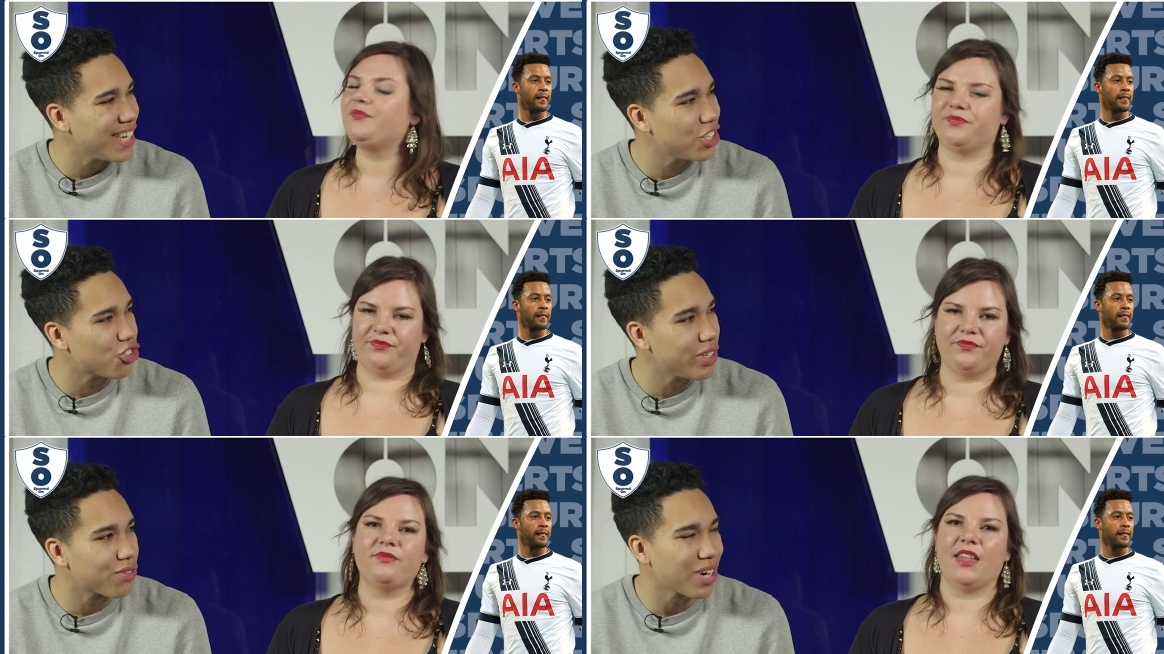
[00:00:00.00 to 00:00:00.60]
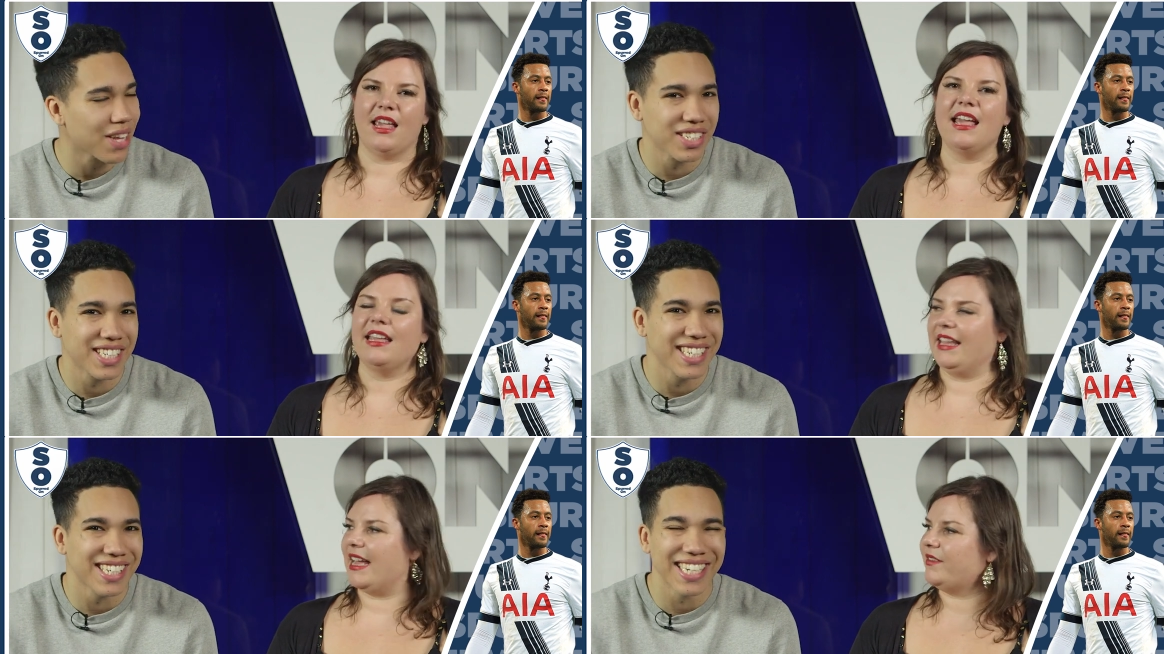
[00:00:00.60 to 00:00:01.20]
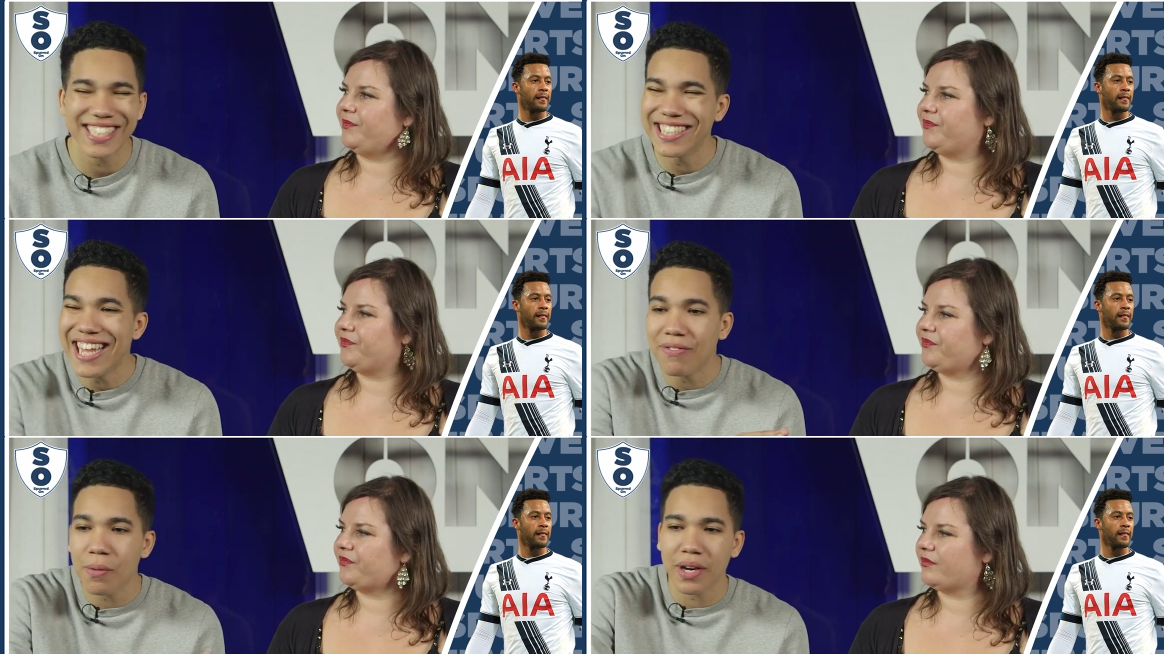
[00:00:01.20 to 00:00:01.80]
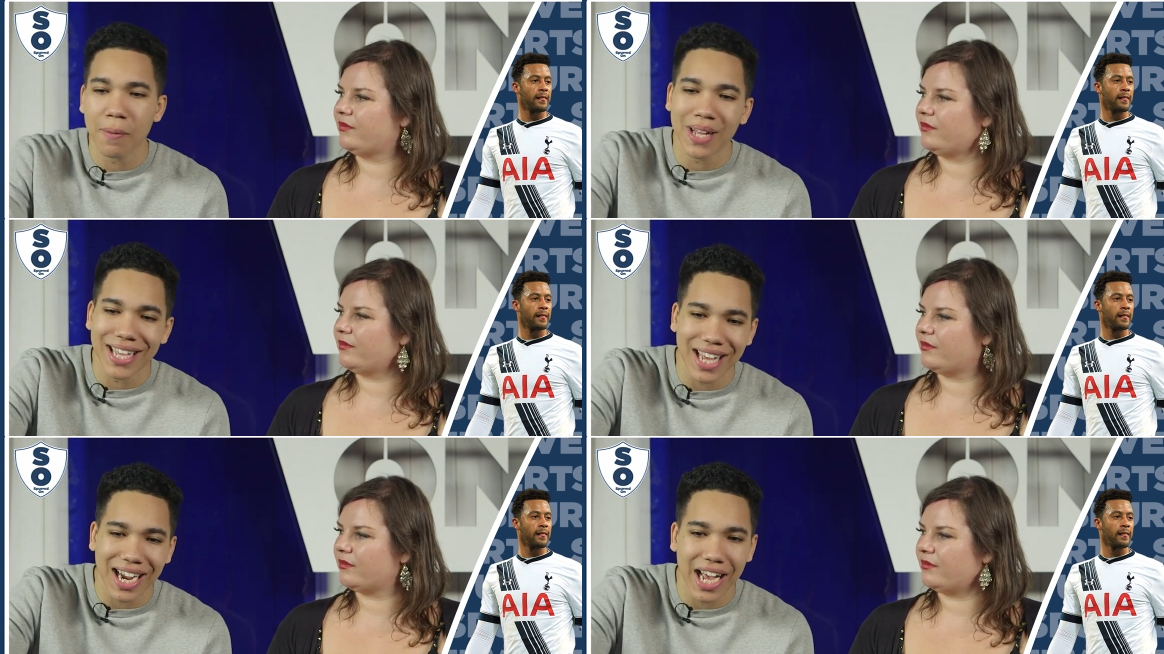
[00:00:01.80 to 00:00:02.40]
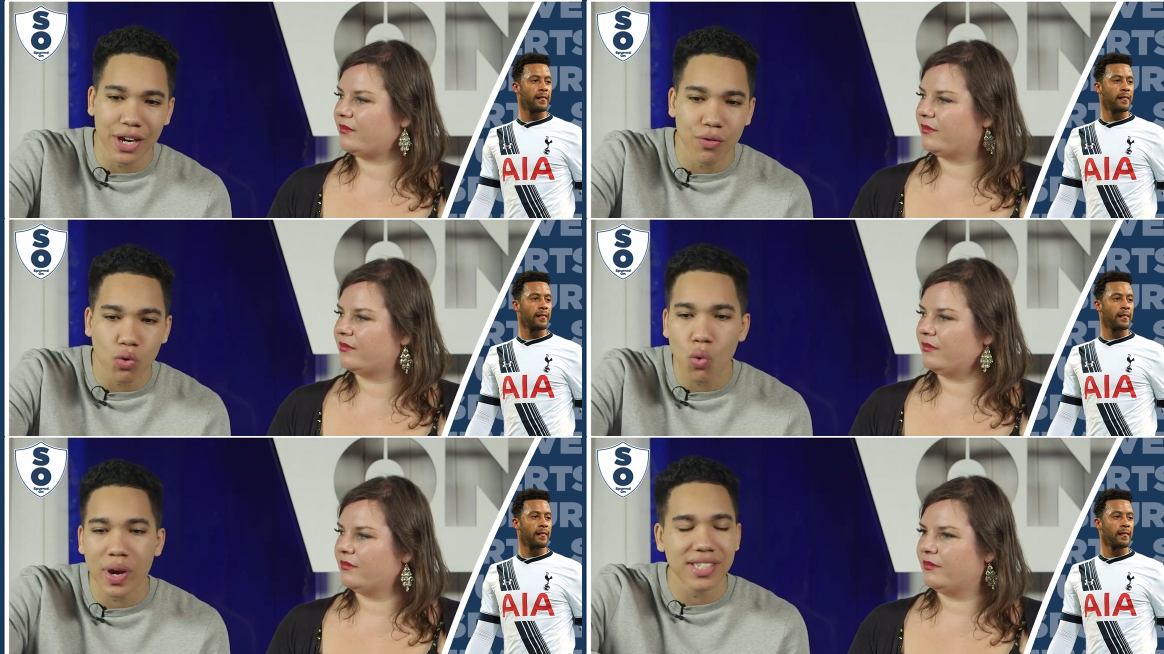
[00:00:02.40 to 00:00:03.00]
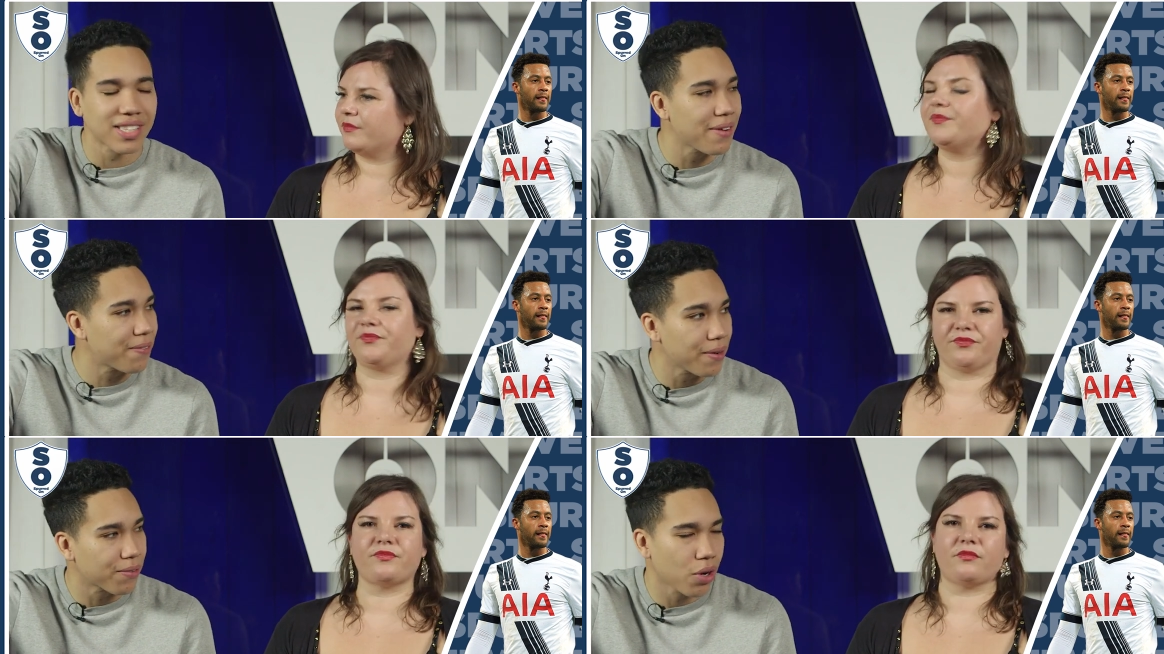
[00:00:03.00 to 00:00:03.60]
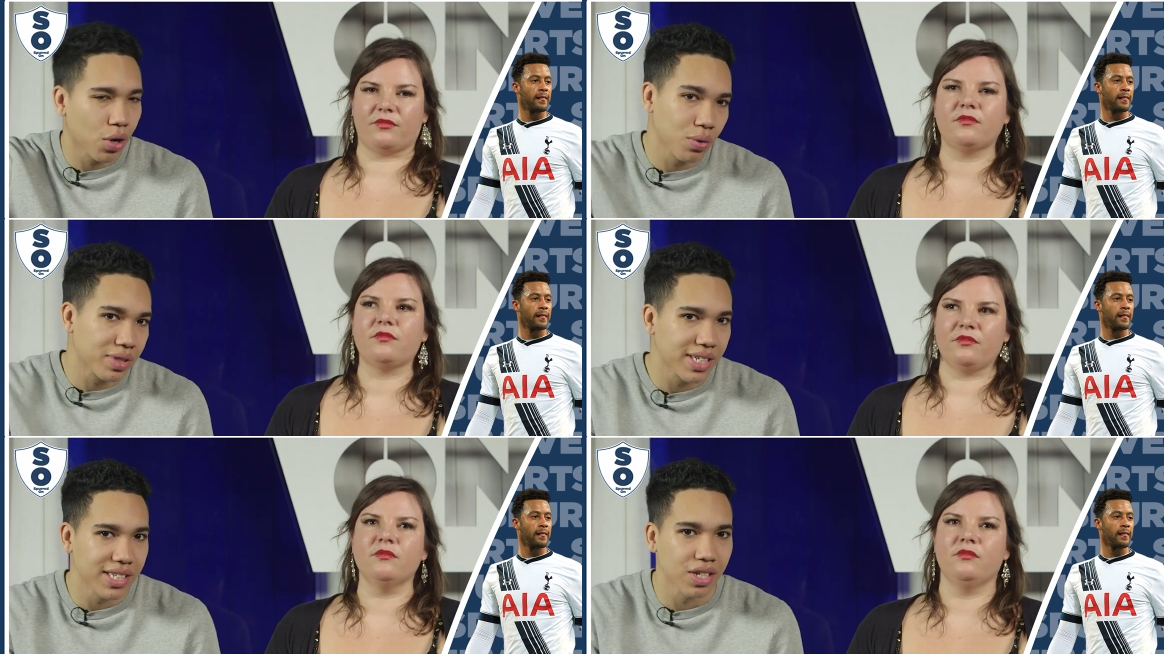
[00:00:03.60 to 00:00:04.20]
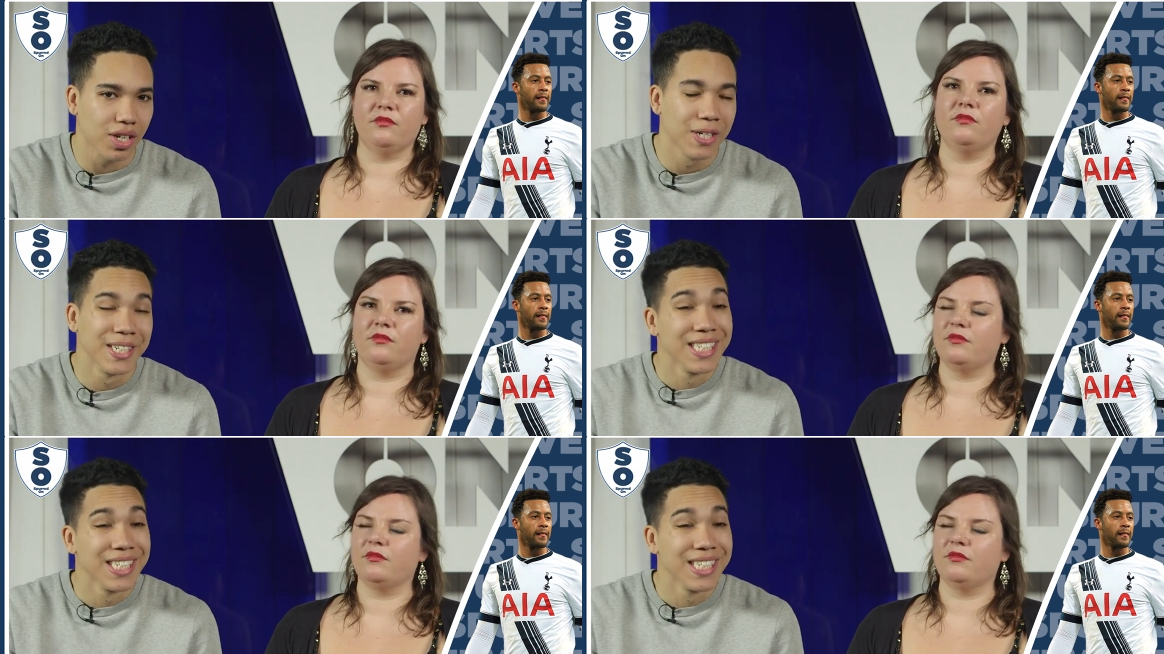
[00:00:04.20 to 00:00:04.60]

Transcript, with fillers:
Speaker 1: and injuries throughout the season. He's never been a player that kind of always stay fit for a whole season.